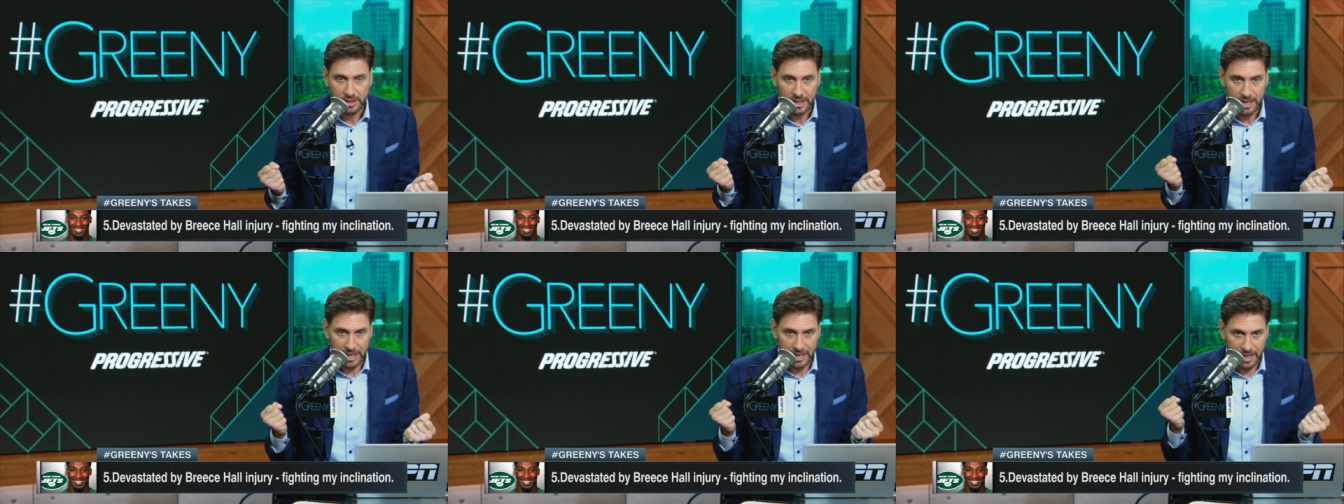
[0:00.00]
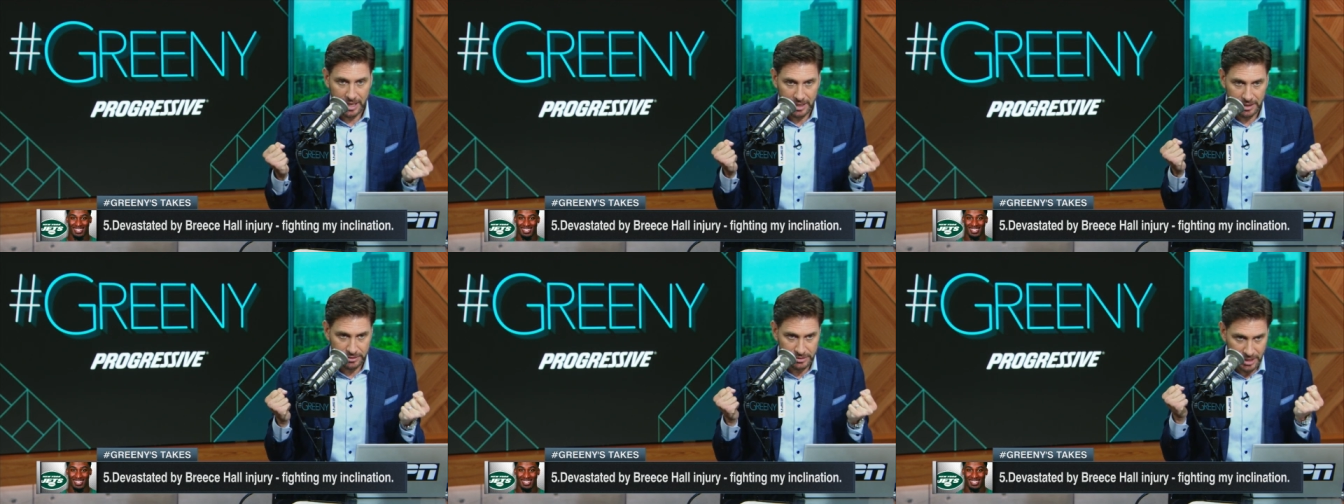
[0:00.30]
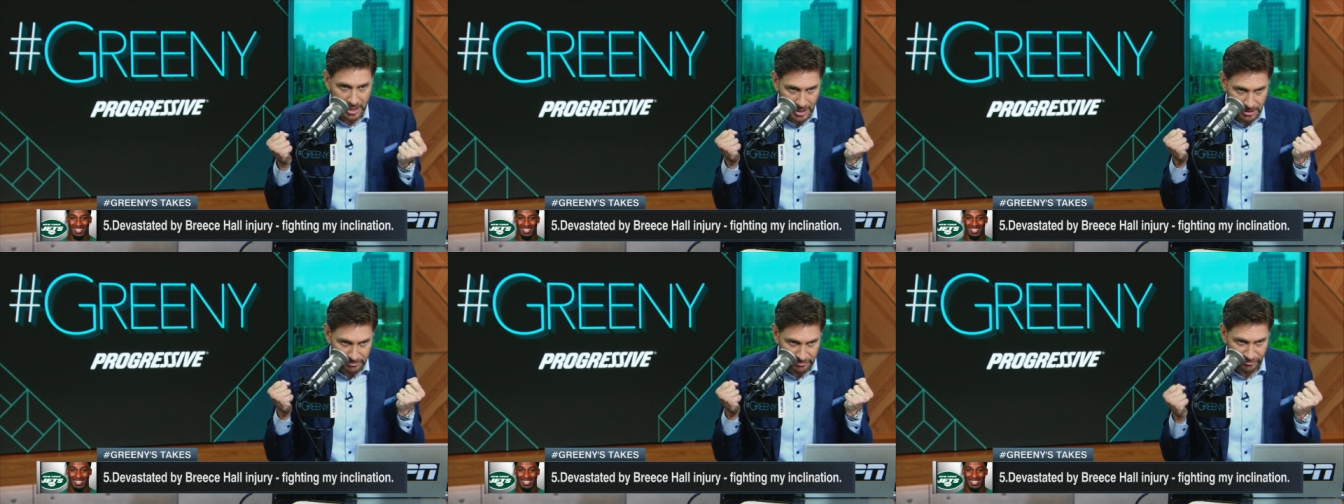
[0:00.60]
And
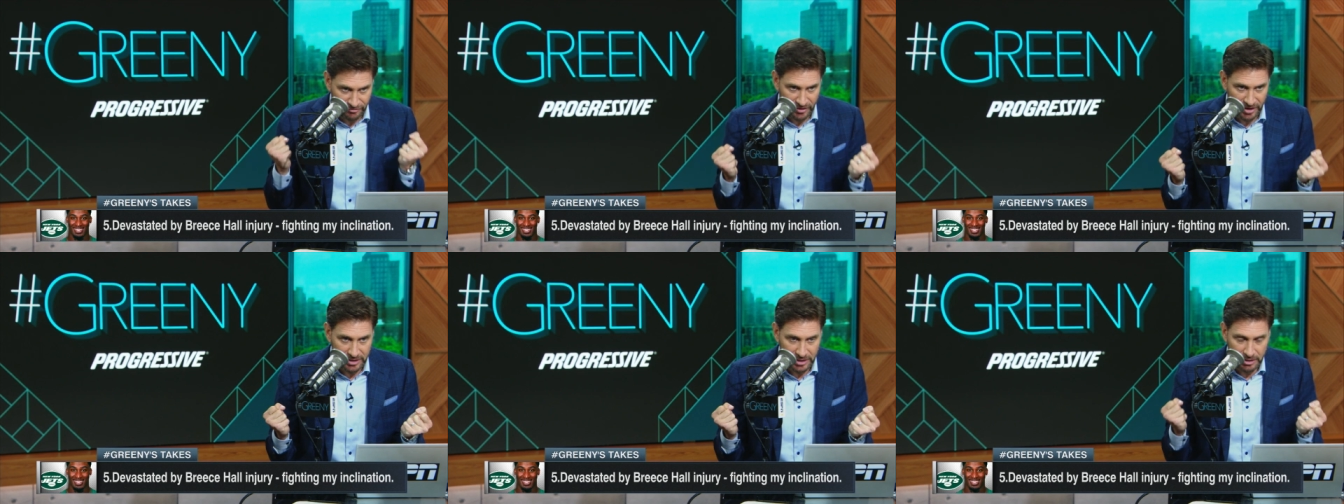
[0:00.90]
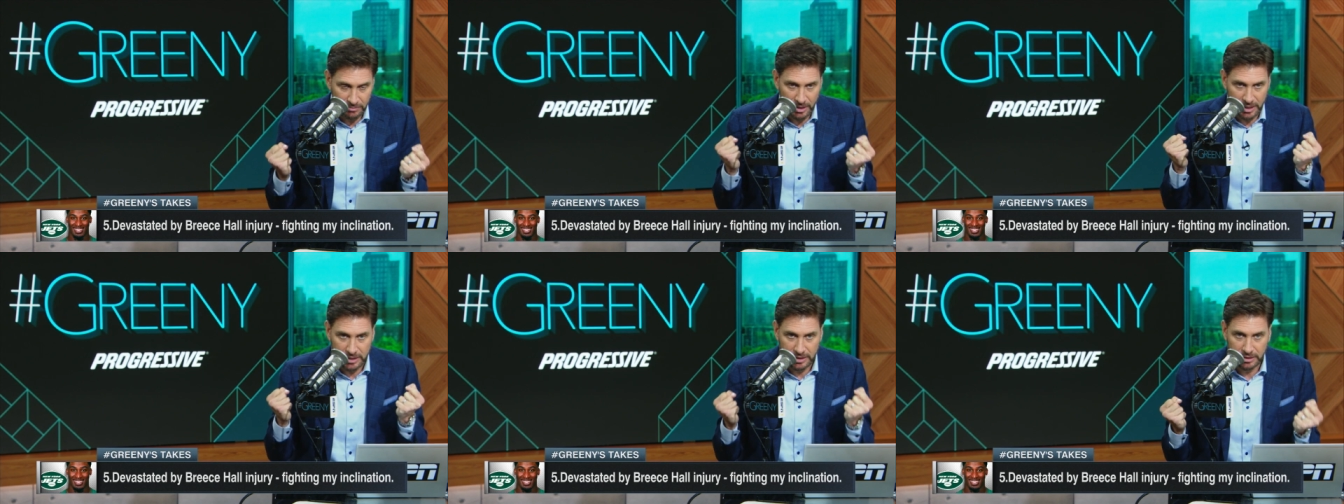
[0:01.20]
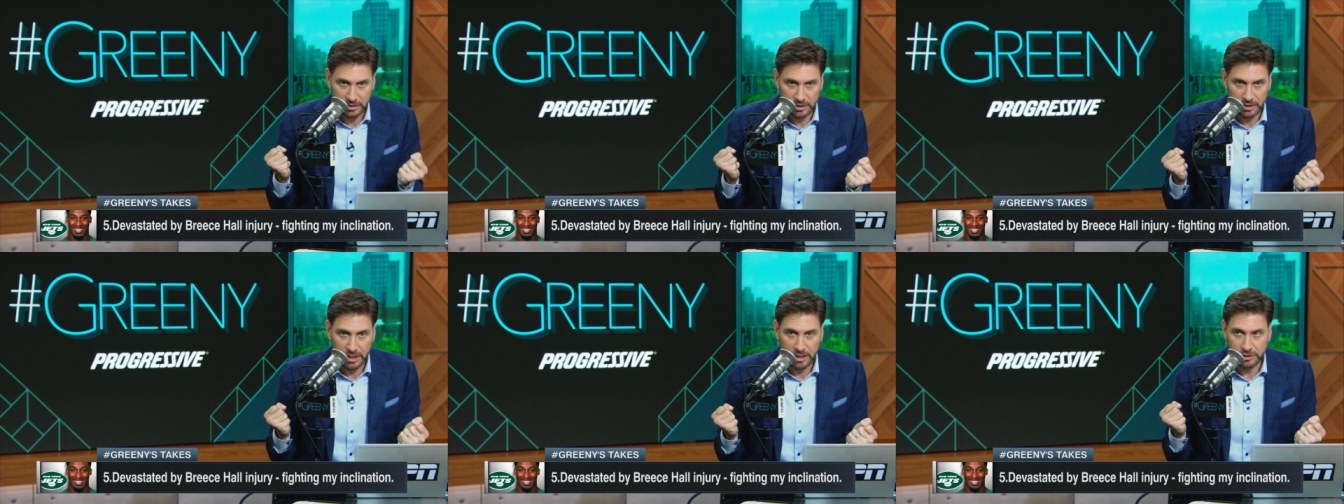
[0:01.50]
I'm fighting my
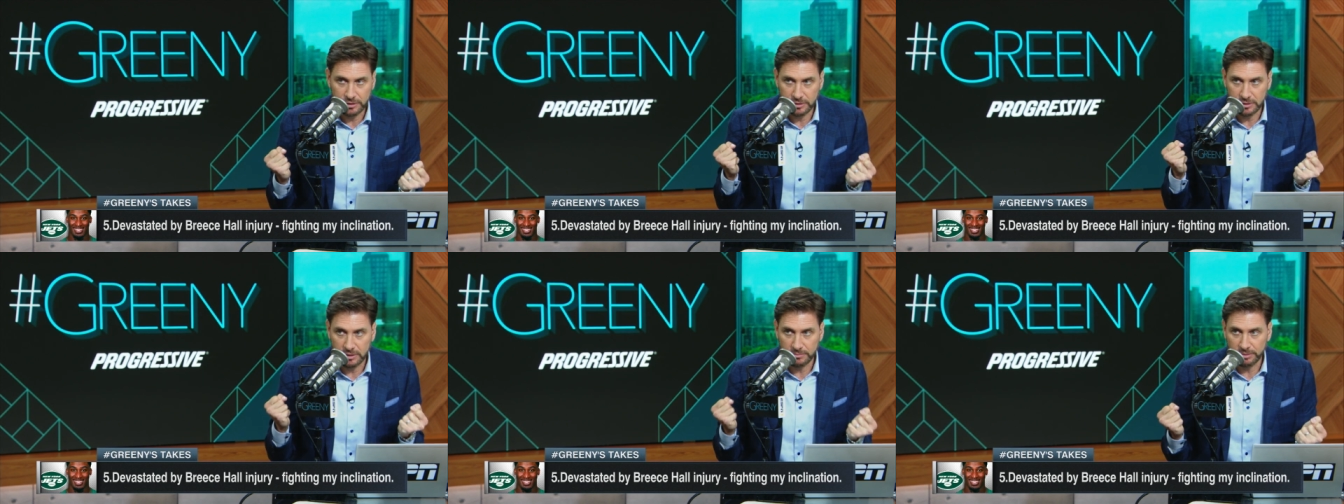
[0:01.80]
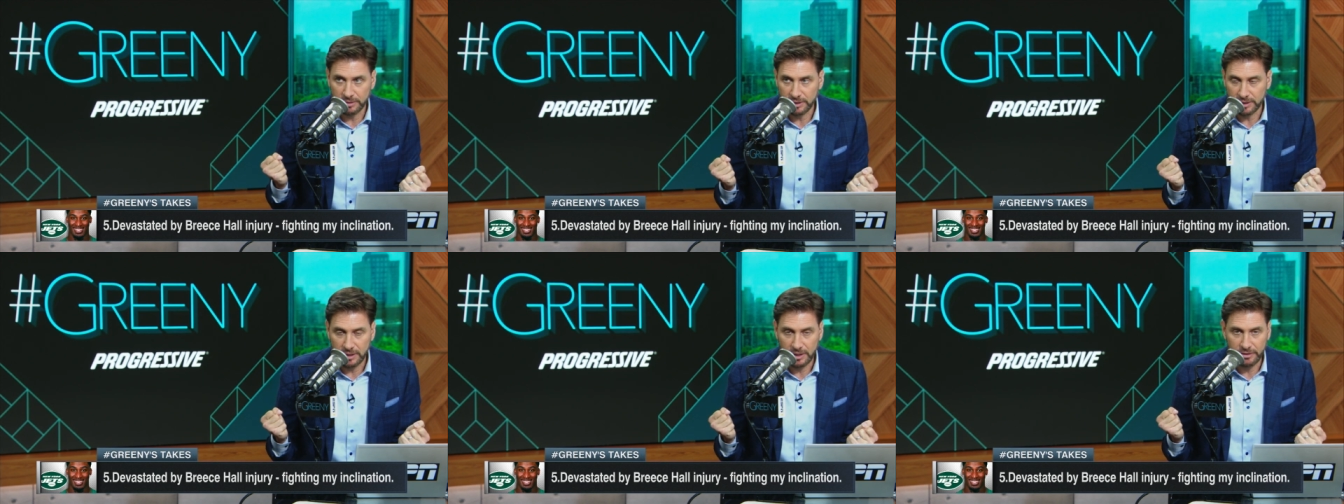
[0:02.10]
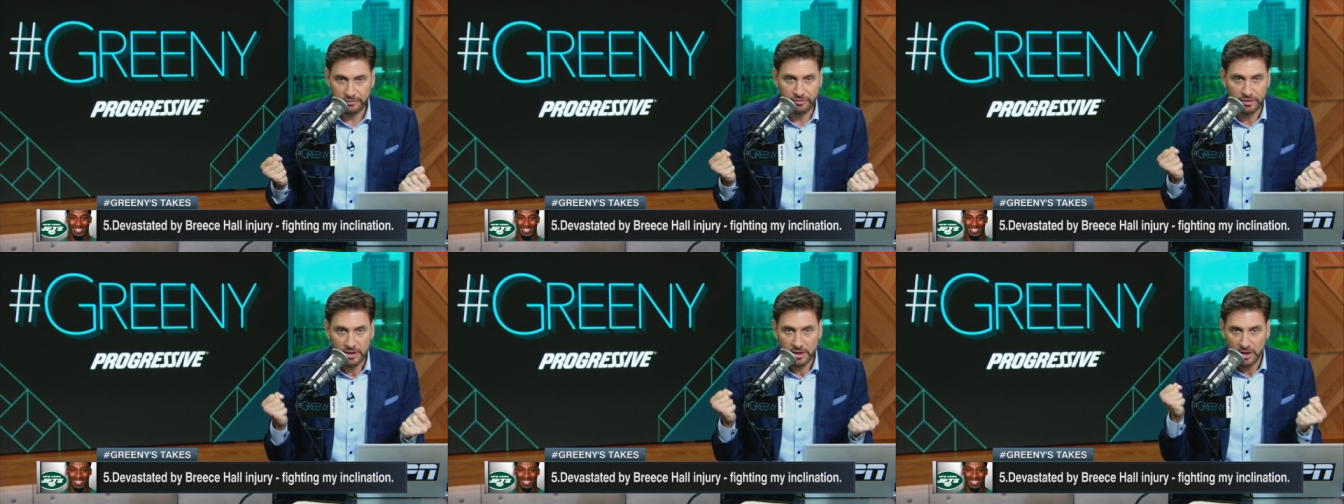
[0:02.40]
inclination to
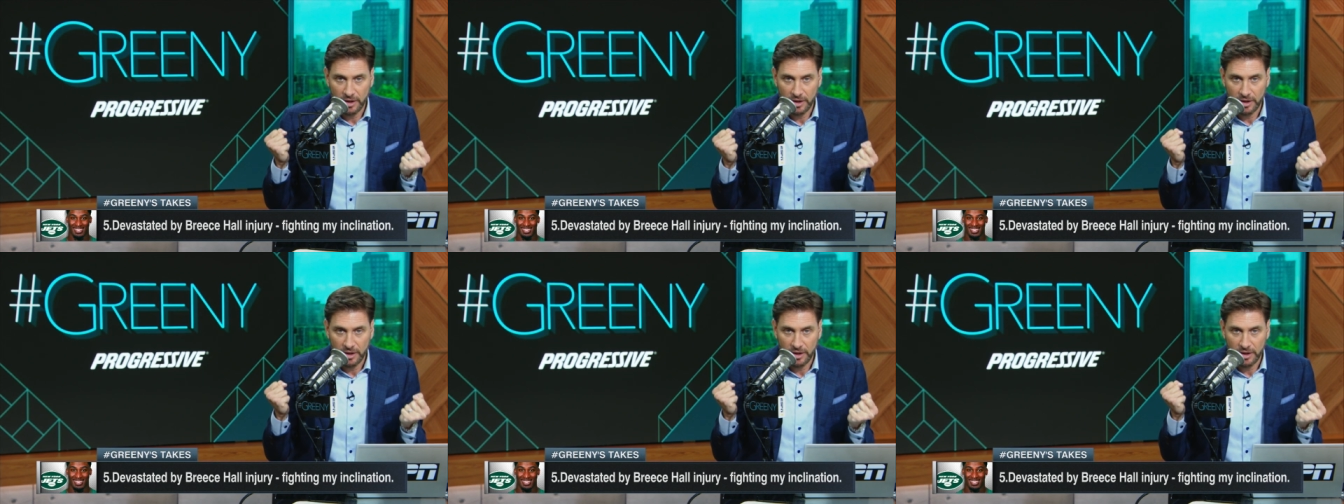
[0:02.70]
believe